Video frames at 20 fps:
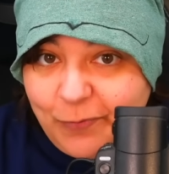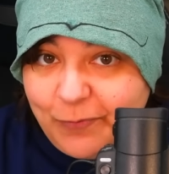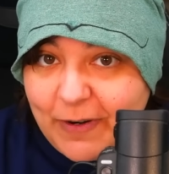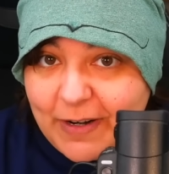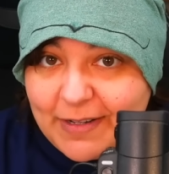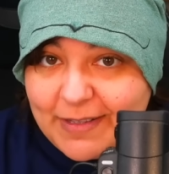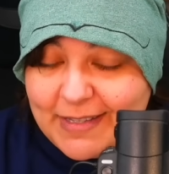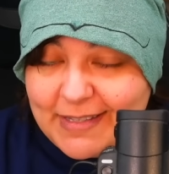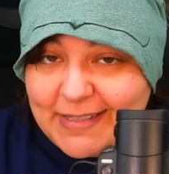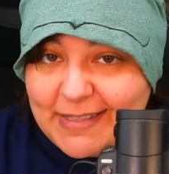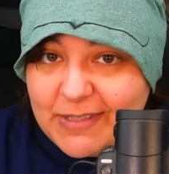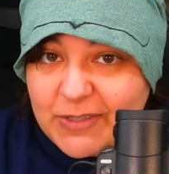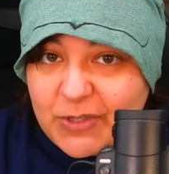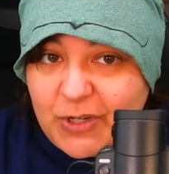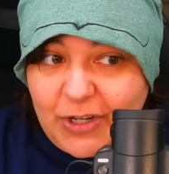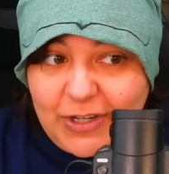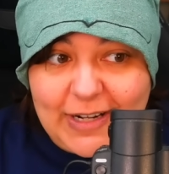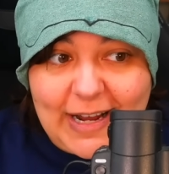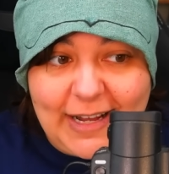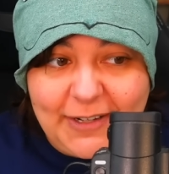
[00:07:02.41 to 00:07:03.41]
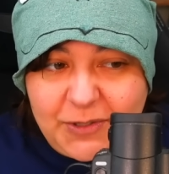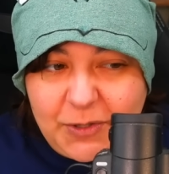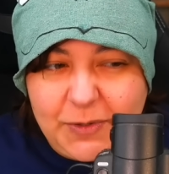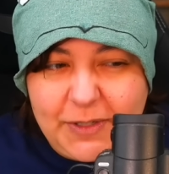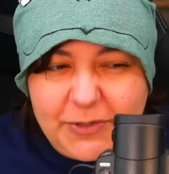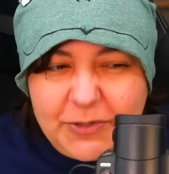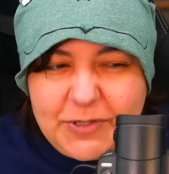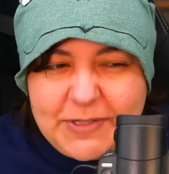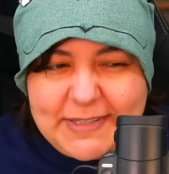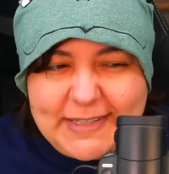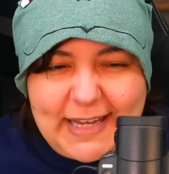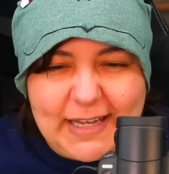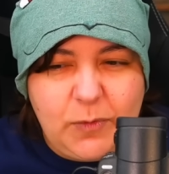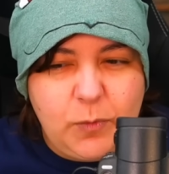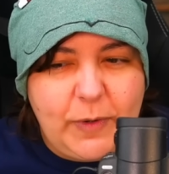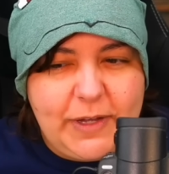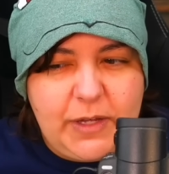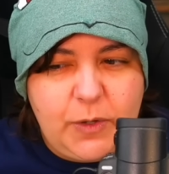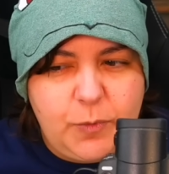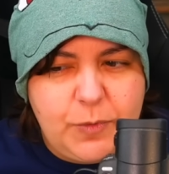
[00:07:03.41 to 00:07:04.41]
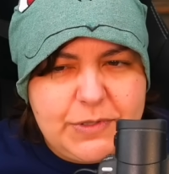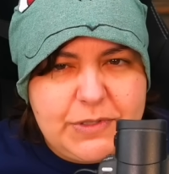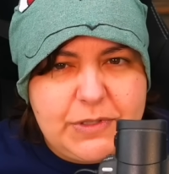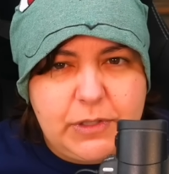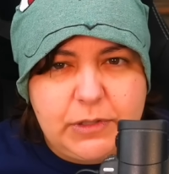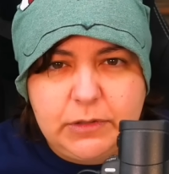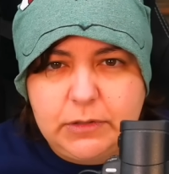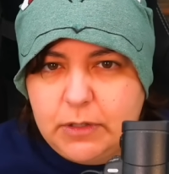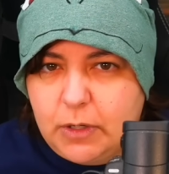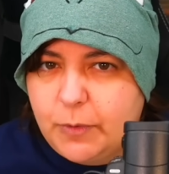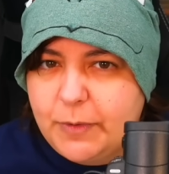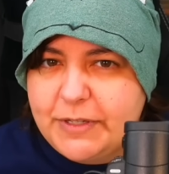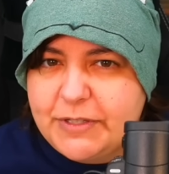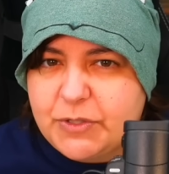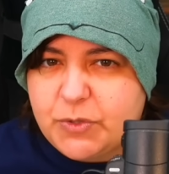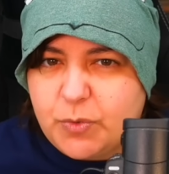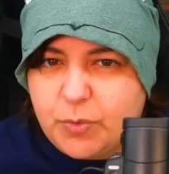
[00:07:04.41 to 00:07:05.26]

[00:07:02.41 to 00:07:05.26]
far, this is good. I don't understand why it was the lowest